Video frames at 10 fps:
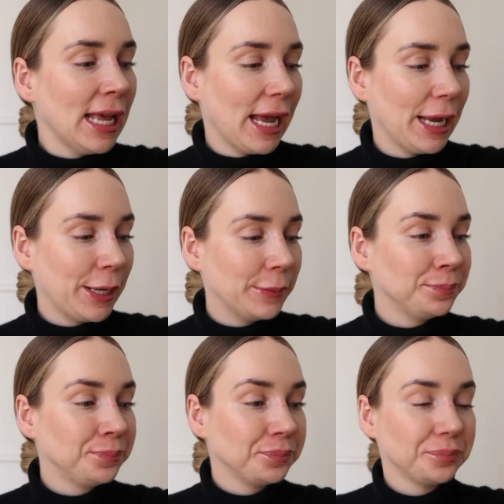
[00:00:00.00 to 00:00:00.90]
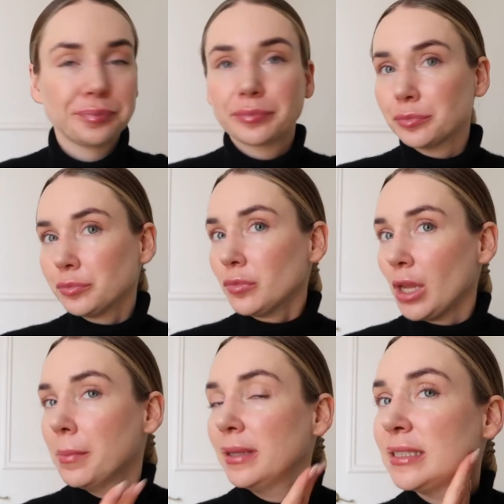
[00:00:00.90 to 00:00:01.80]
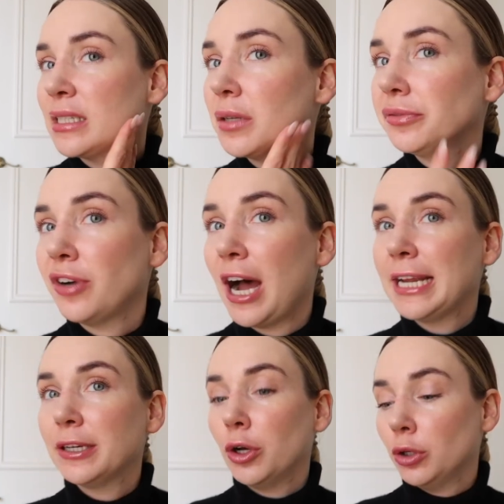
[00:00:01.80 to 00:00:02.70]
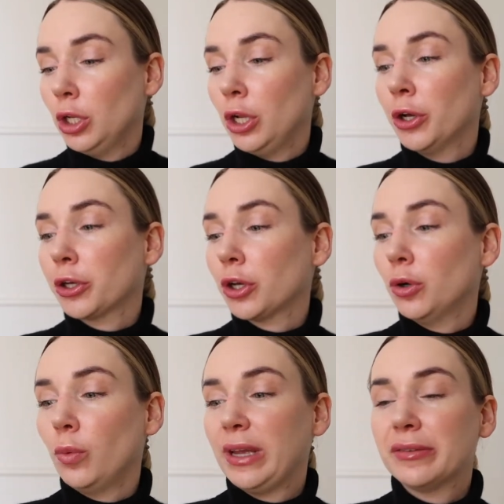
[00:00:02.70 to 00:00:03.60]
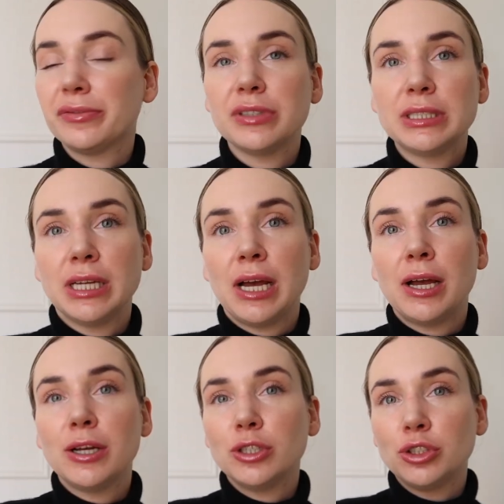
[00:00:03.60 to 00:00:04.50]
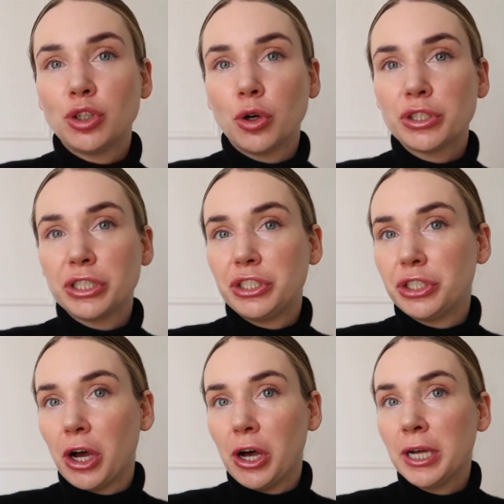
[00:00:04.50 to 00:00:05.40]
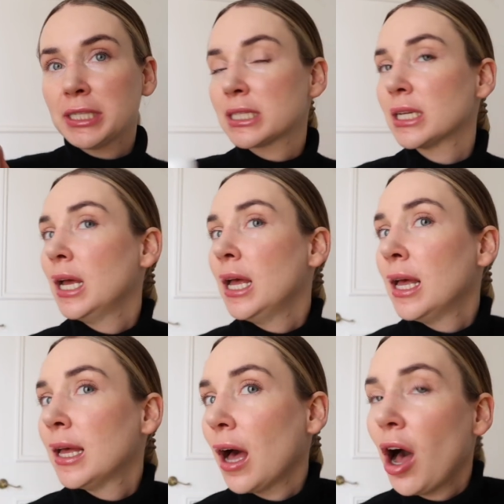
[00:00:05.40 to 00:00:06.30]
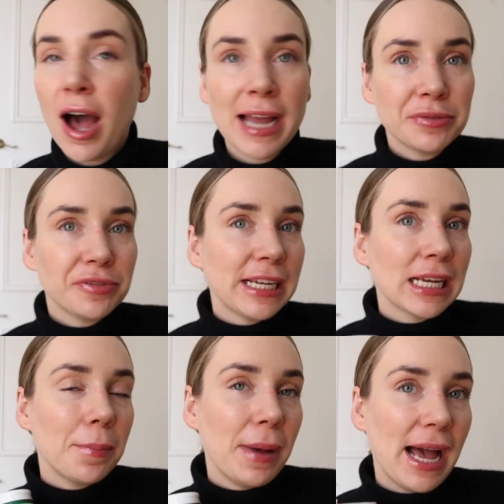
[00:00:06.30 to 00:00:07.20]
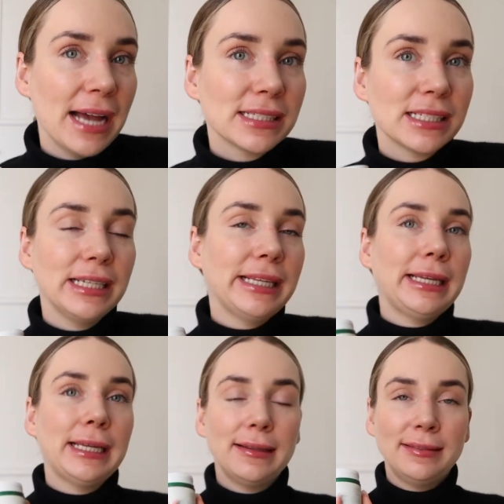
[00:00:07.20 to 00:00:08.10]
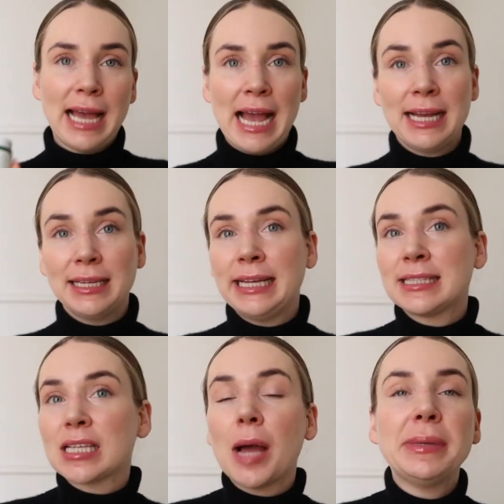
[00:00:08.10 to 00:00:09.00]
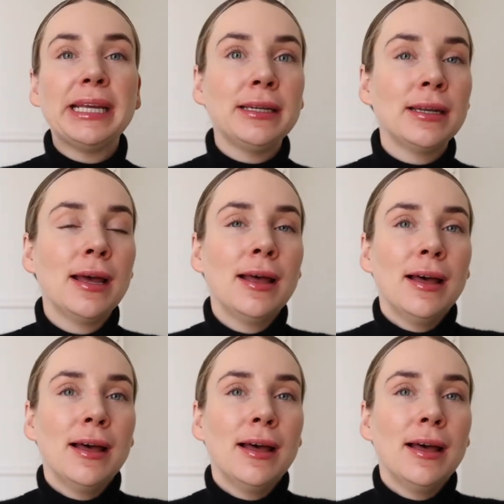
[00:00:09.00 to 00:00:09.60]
But this is the final look with the Dr. Jart. I think personally that it's, I mean,